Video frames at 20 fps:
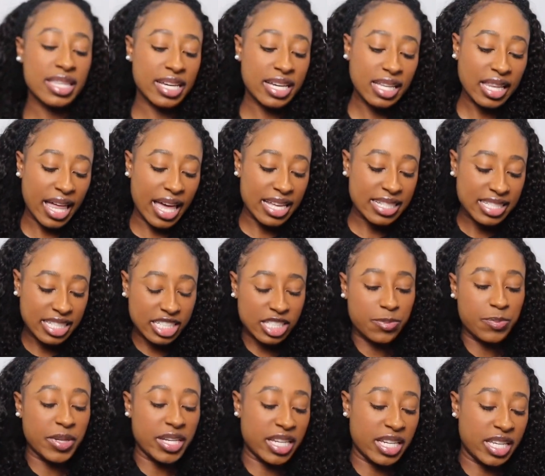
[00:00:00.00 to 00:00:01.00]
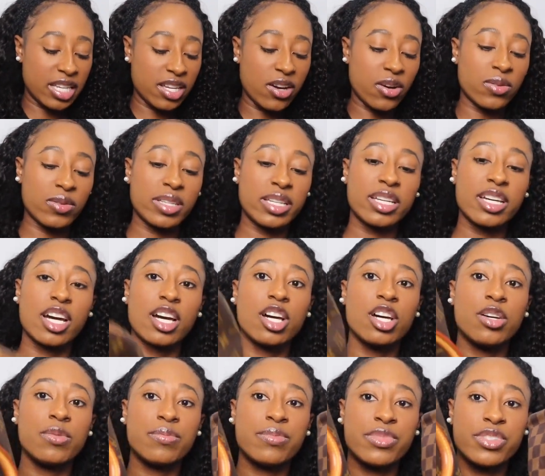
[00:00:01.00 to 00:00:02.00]
the classic Speedy only
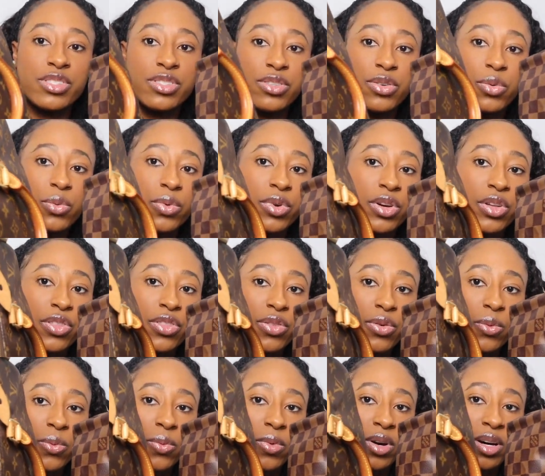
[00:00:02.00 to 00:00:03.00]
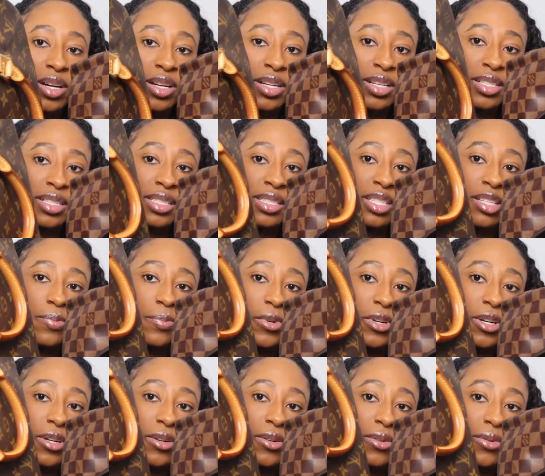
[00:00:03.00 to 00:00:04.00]
comes with one
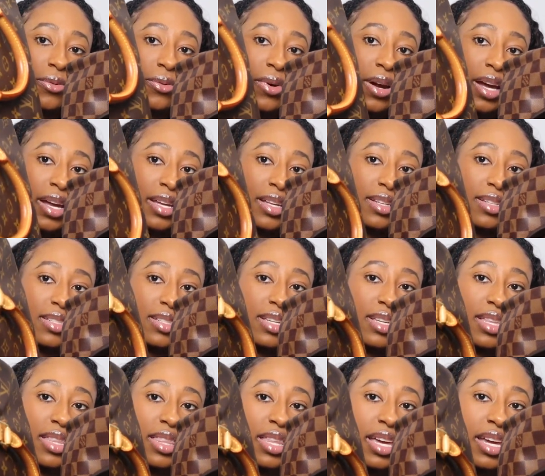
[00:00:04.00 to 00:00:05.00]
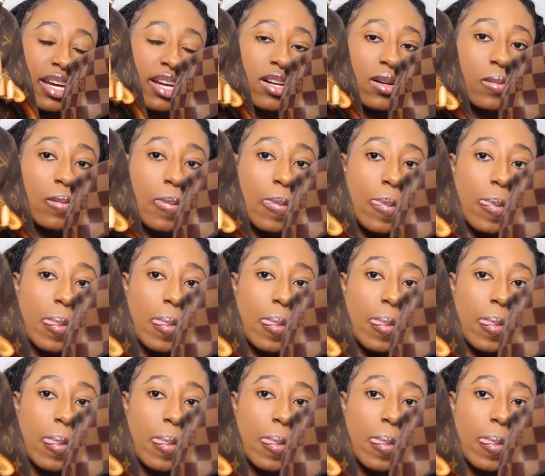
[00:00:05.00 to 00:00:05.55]
zipper right there.